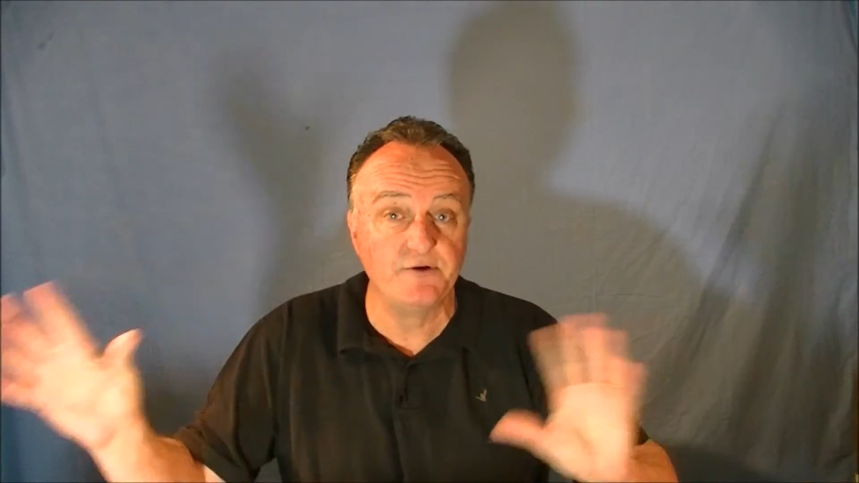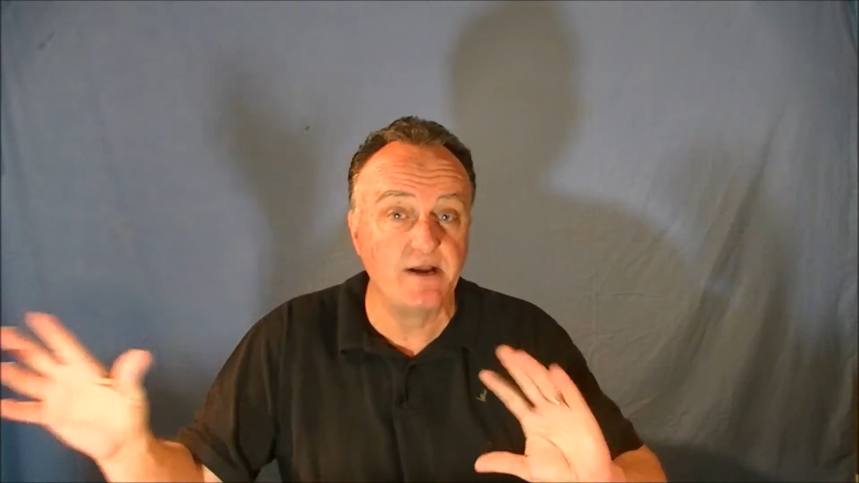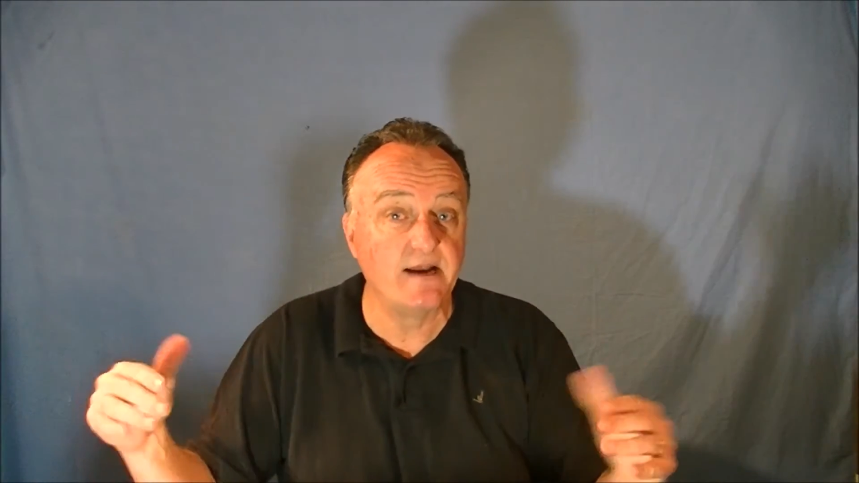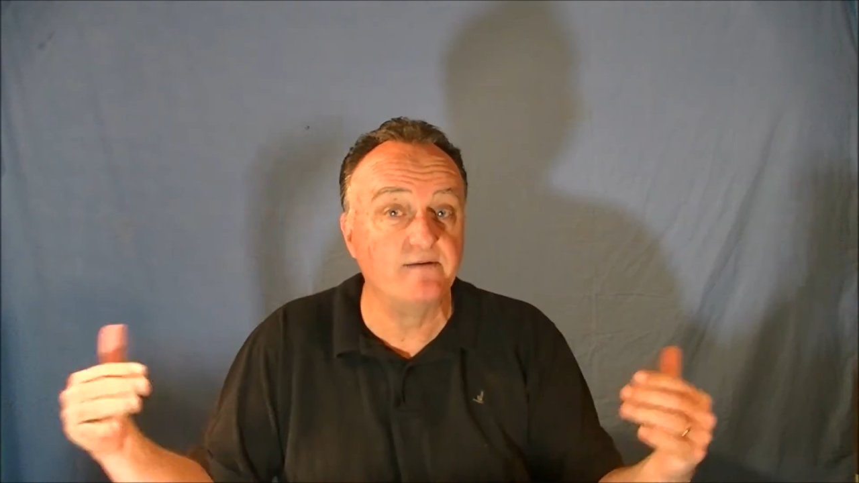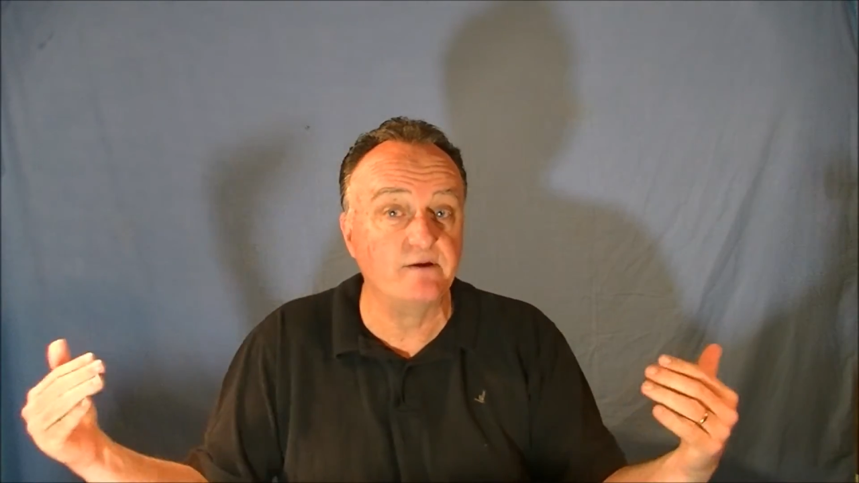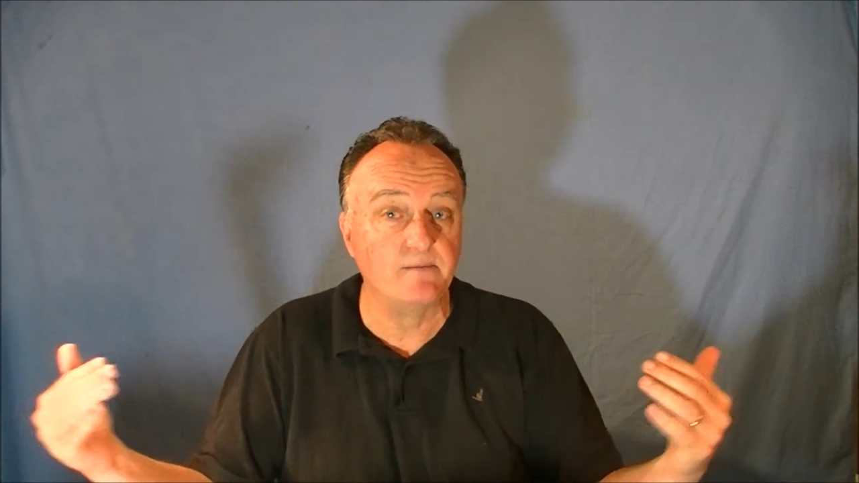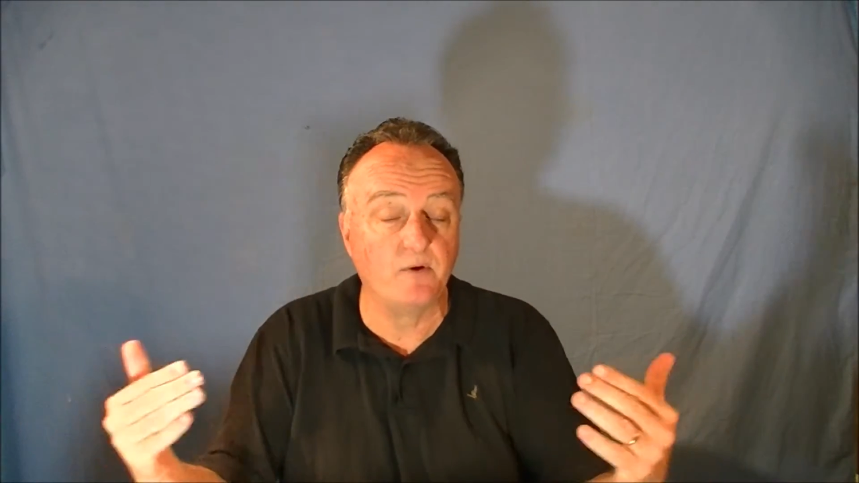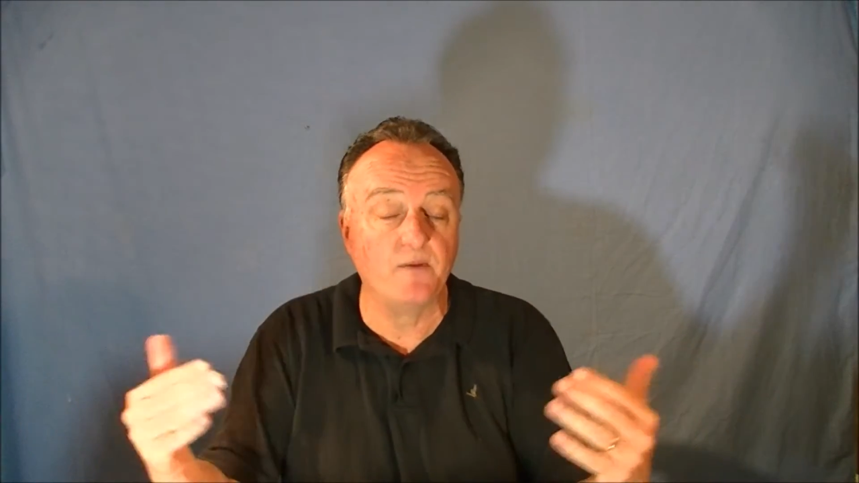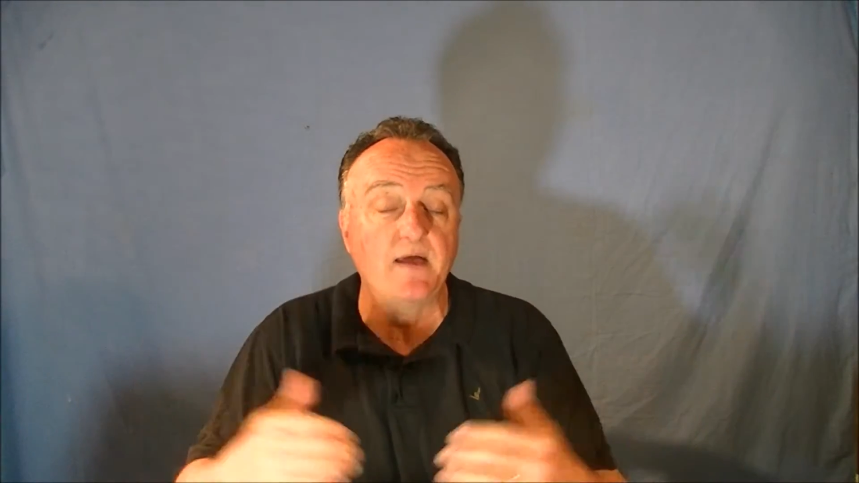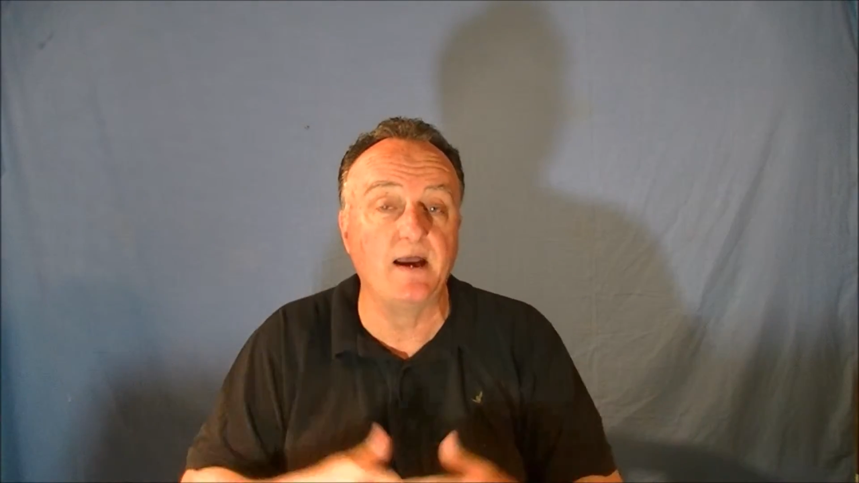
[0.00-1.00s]
negatively
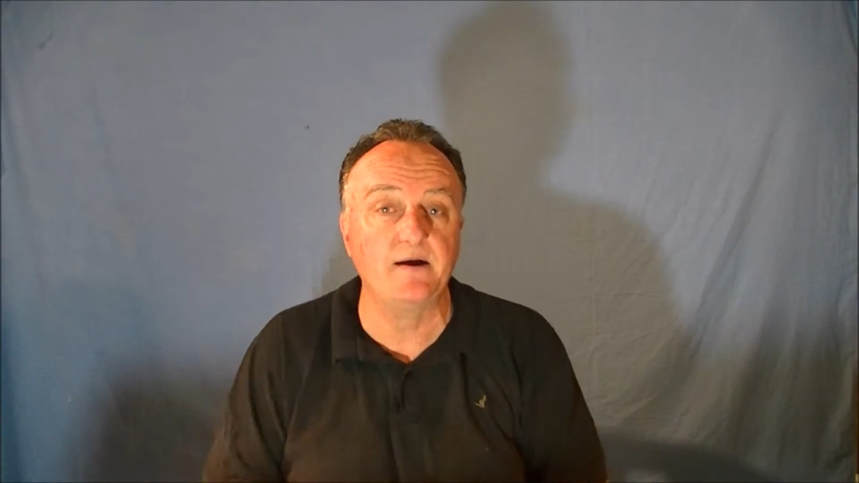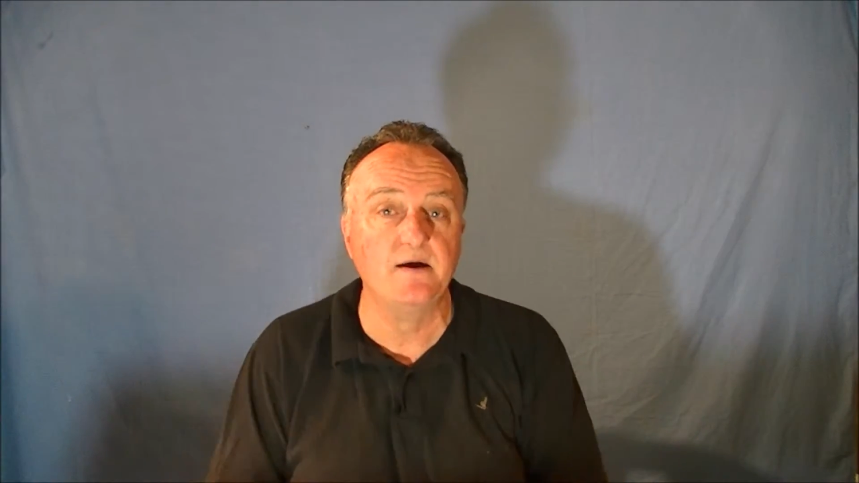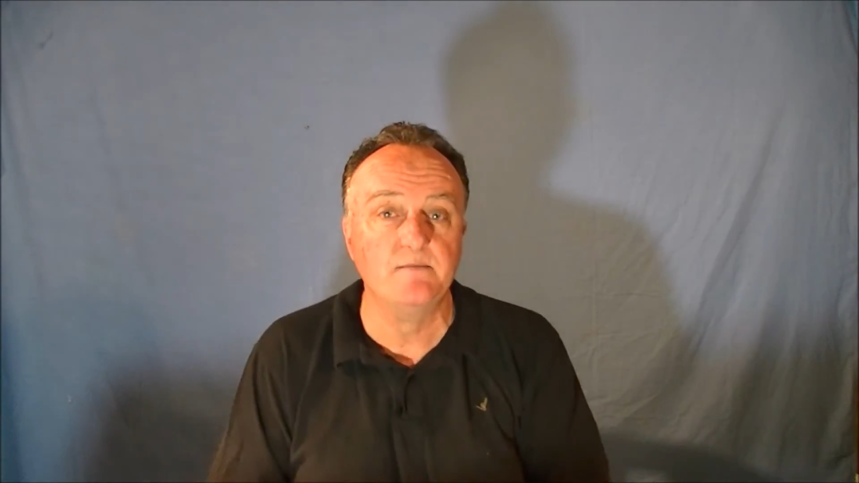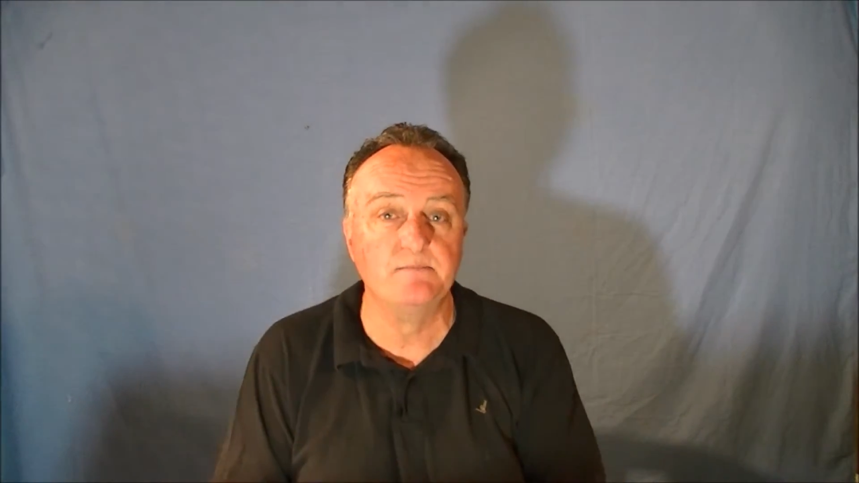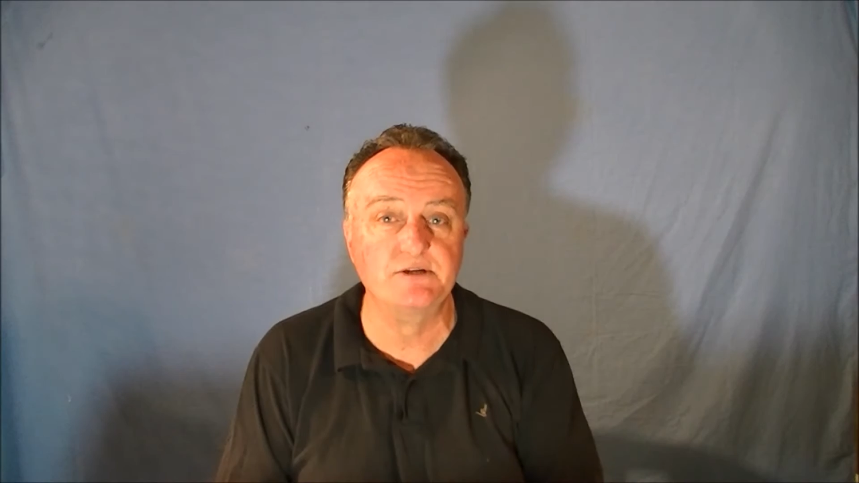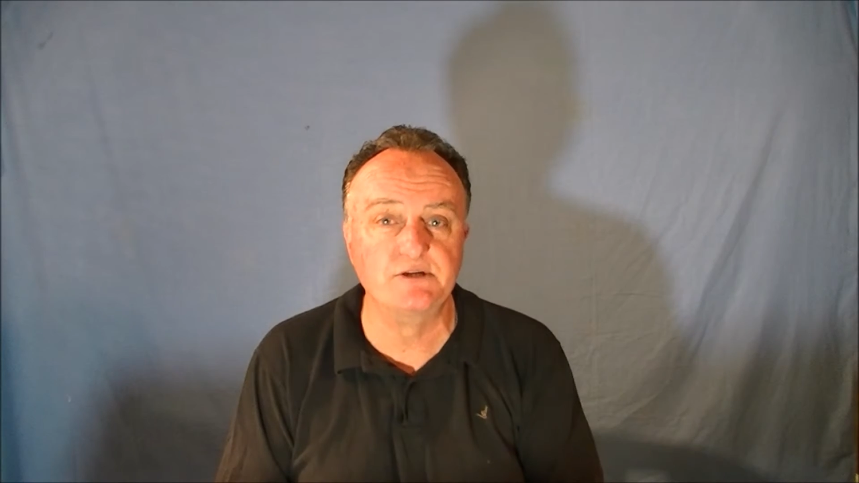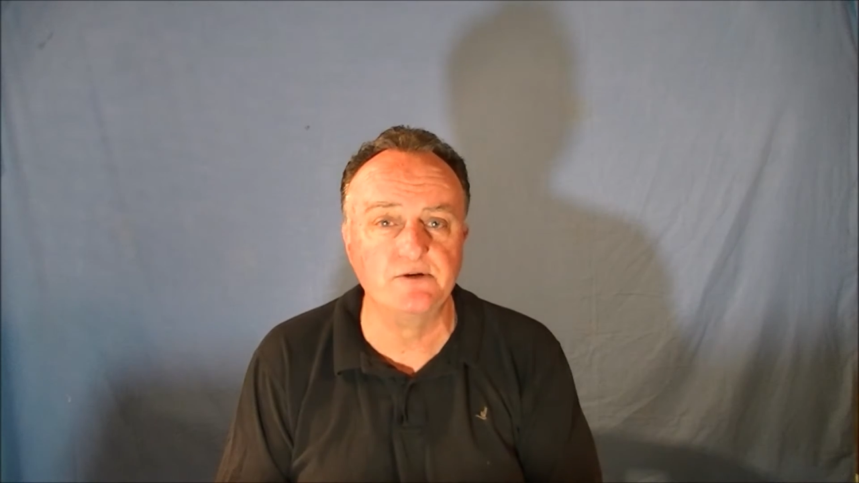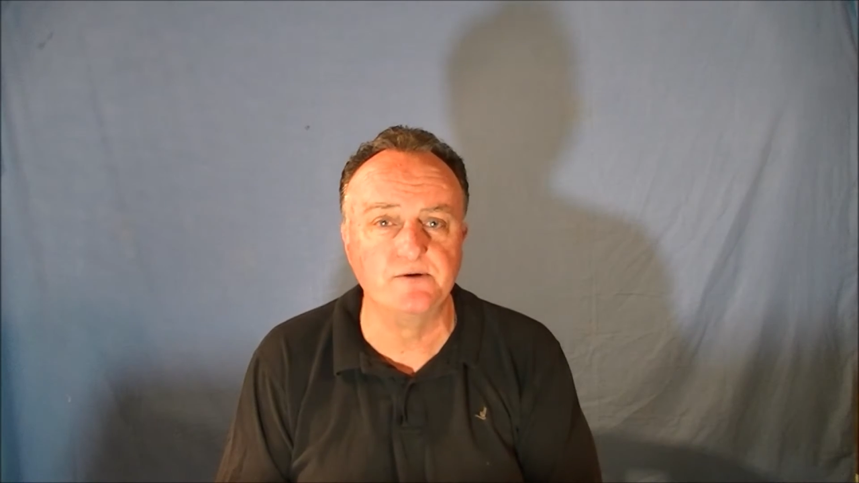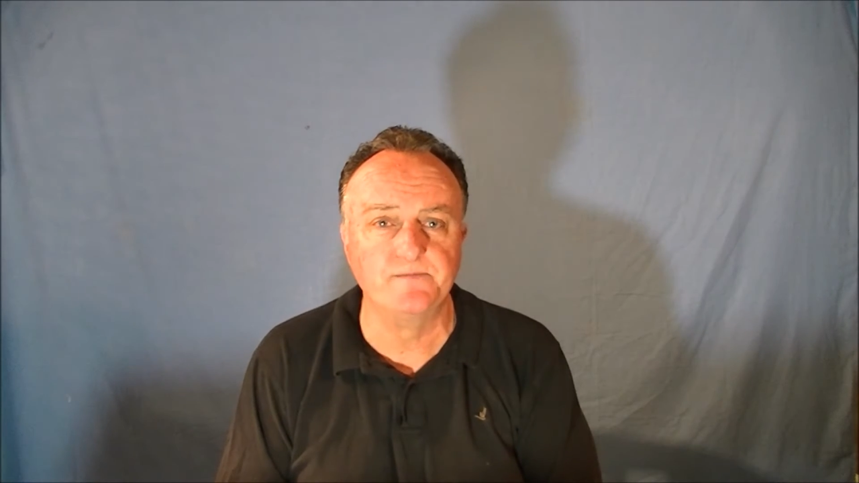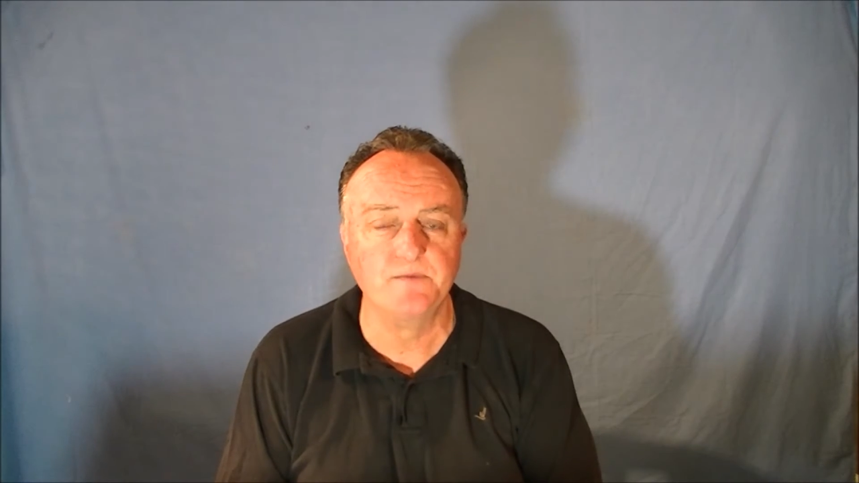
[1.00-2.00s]
upon that pursuit.